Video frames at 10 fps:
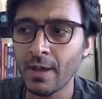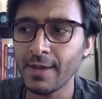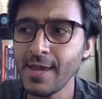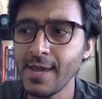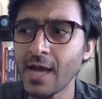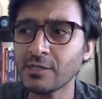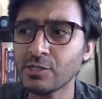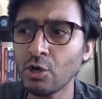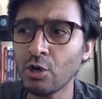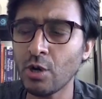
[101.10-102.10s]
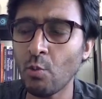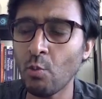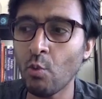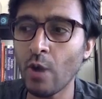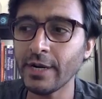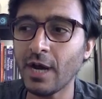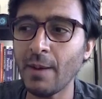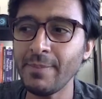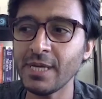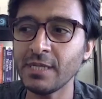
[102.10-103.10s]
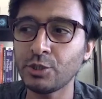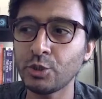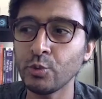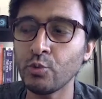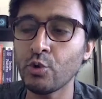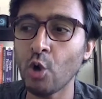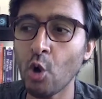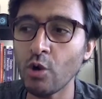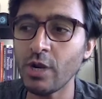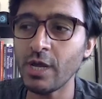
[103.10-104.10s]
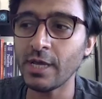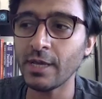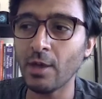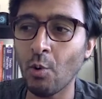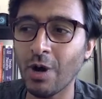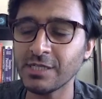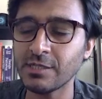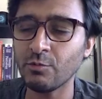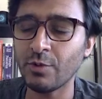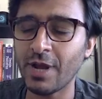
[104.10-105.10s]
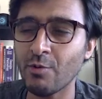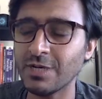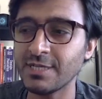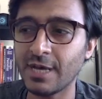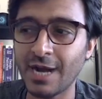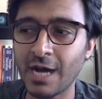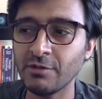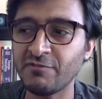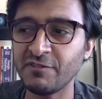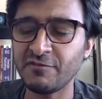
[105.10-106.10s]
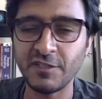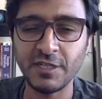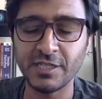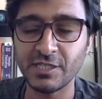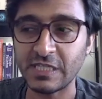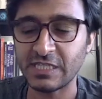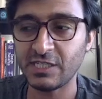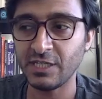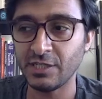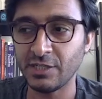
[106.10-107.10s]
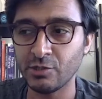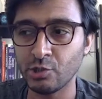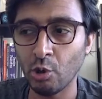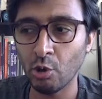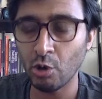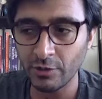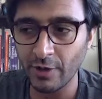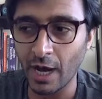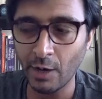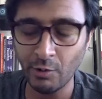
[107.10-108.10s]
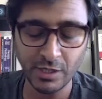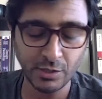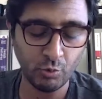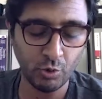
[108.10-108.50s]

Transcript: Yeah, so what got me into coding was when I was around 15 and 16 years old. I was a